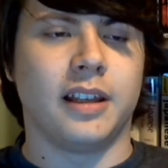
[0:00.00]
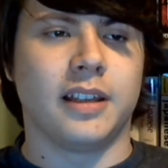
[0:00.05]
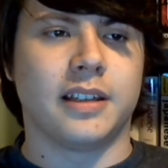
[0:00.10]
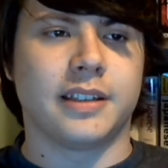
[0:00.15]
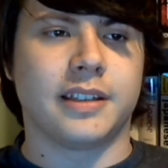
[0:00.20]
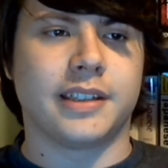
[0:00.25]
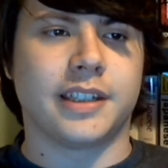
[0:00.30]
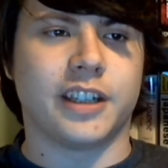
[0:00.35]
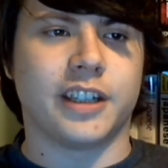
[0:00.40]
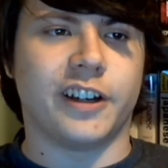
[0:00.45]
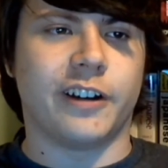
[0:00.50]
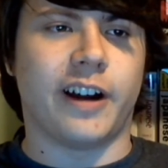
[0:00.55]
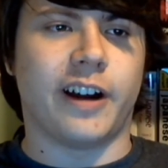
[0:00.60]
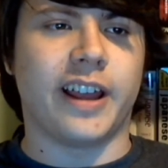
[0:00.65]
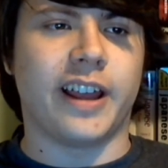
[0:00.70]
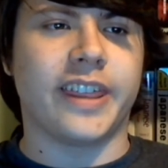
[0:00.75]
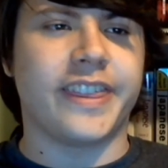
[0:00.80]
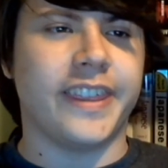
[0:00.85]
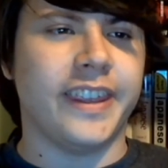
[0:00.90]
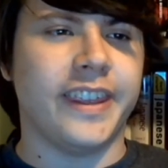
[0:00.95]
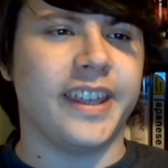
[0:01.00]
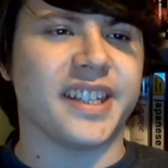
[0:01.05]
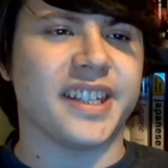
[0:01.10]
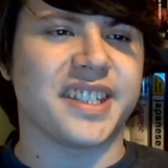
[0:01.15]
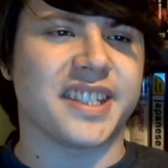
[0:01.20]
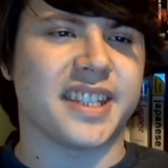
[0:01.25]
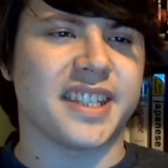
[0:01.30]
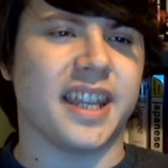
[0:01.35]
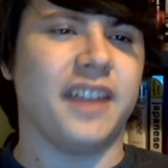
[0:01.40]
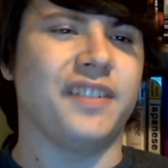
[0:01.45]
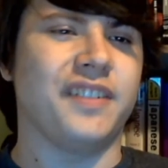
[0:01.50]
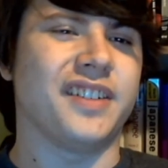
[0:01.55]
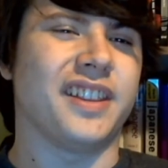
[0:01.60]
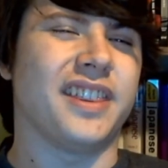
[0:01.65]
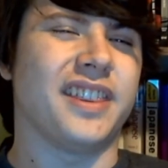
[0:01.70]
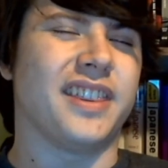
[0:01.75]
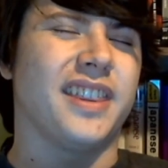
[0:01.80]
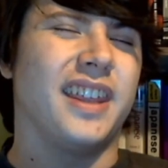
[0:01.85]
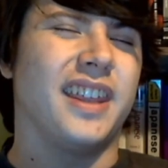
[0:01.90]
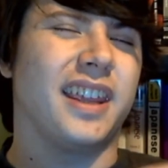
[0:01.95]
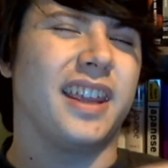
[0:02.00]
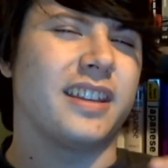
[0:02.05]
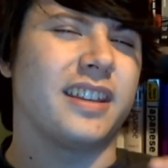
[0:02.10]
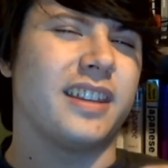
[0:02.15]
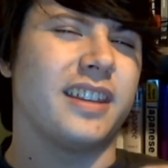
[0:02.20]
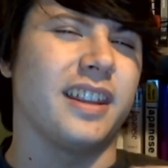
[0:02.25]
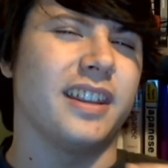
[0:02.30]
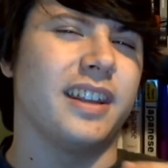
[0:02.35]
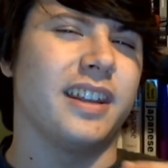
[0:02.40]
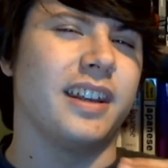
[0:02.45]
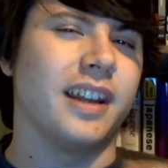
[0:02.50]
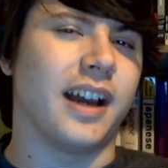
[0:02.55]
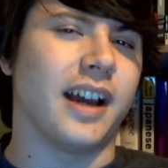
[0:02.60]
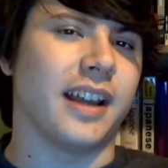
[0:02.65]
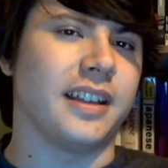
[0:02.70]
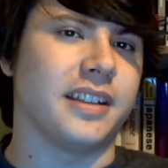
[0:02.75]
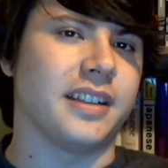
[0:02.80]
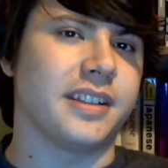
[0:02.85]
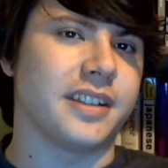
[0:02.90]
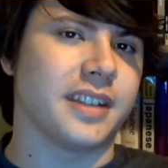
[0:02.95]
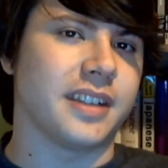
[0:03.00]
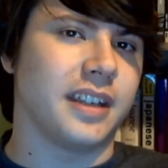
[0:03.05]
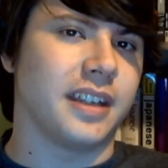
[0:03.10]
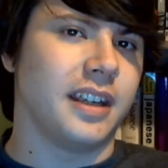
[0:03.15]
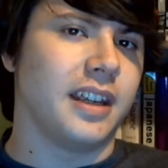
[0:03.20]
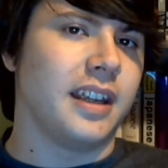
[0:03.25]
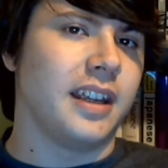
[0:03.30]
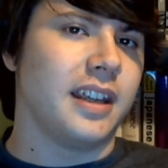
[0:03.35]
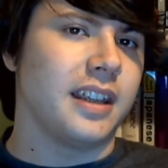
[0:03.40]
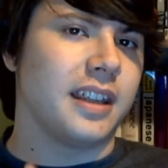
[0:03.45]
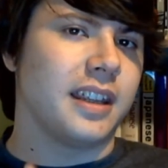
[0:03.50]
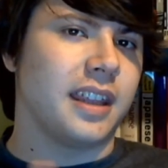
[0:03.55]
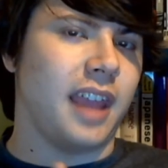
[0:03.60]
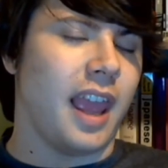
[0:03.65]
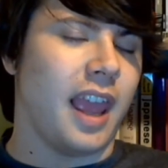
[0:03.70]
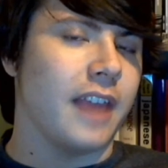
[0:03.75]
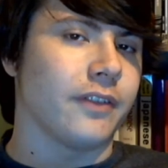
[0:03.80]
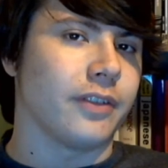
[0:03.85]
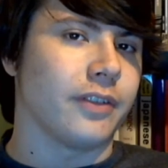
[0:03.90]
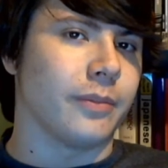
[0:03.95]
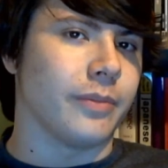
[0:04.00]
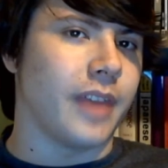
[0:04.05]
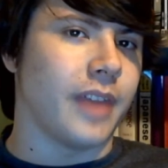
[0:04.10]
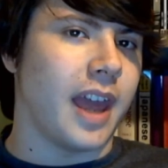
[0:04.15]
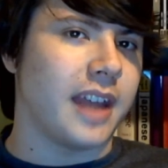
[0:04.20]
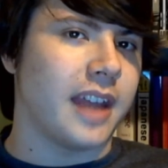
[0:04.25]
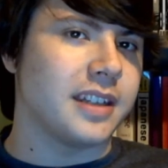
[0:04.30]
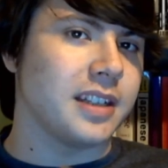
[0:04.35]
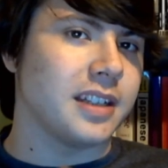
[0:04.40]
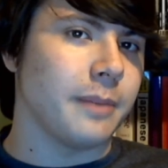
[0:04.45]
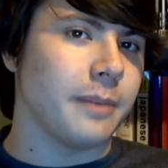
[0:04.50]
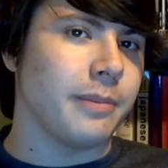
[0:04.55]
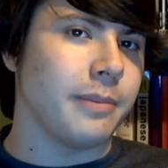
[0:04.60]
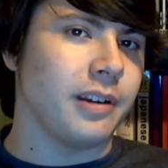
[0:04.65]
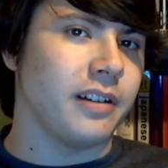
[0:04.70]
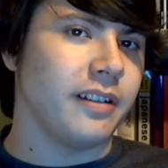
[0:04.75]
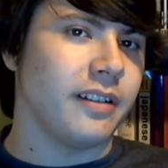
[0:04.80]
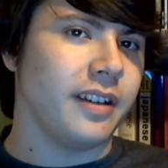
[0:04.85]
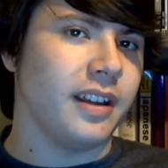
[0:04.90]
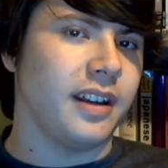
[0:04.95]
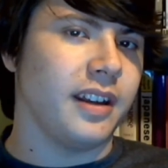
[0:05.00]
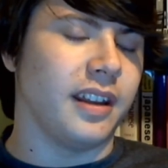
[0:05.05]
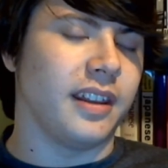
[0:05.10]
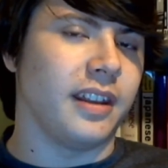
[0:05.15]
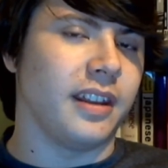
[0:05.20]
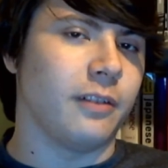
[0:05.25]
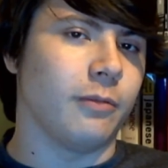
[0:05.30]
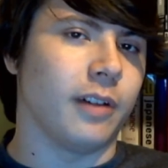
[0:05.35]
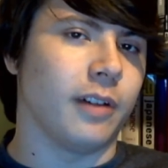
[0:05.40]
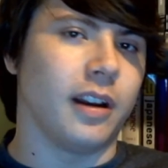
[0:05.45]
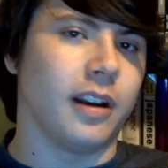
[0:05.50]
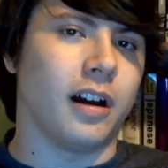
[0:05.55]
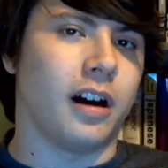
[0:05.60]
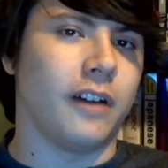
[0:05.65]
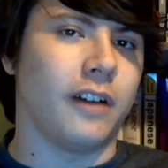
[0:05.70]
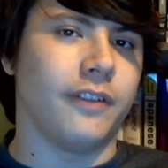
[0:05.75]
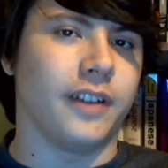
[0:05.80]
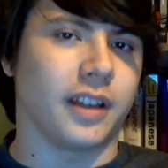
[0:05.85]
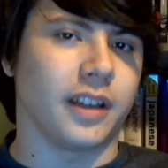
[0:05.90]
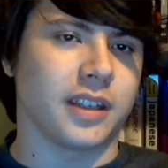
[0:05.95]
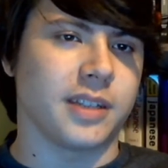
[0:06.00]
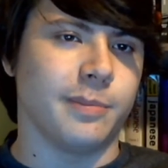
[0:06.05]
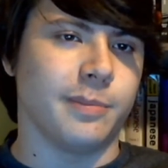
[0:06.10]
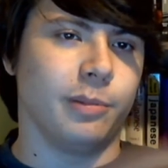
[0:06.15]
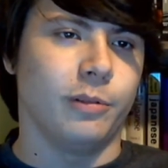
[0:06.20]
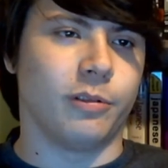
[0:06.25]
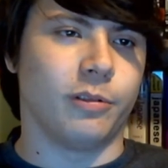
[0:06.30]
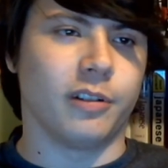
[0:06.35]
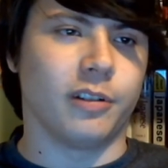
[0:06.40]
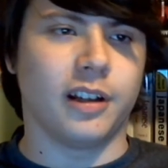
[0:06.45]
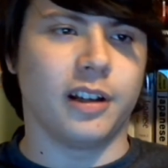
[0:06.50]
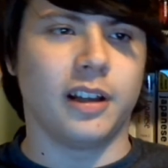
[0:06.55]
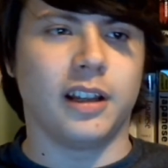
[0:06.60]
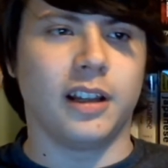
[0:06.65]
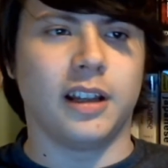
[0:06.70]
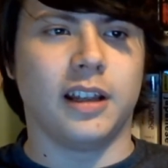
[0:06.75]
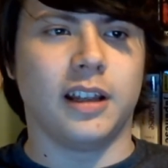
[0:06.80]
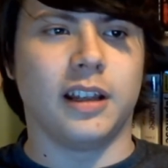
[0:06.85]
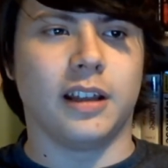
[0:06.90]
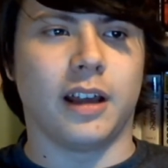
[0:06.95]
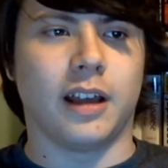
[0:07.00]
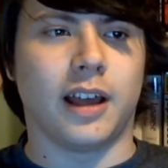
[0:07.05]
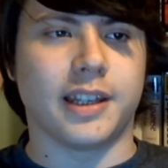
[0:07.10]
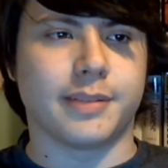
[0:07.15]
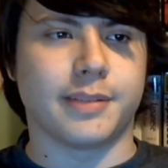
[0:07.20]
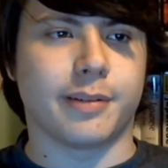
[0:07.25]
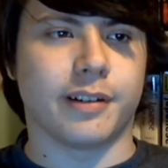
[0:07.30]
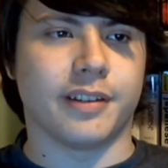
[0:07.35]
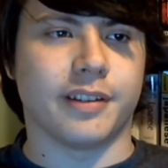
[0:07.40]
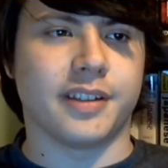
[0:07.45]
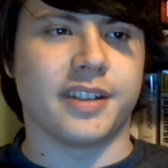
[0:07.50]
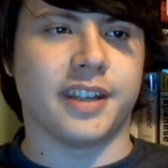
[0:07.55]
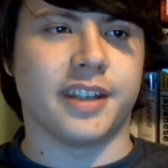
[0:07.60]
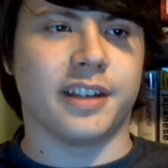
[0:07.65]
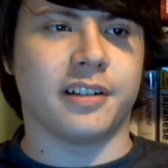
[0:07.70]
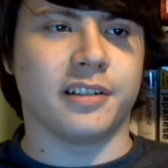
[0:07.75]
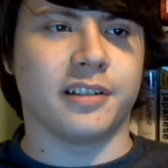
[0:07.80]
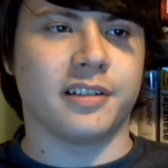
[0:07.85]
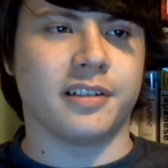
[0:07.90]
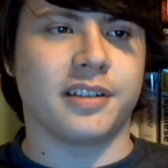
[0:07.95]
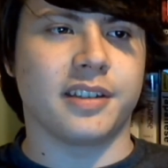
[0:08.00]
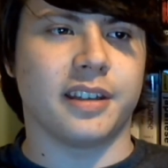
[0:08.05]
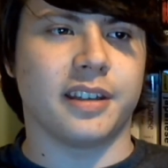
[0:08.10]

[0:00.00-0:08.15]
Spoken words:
So I think it's safe to think that the Knights came from that time period and then went off and explored as part of the Seekers.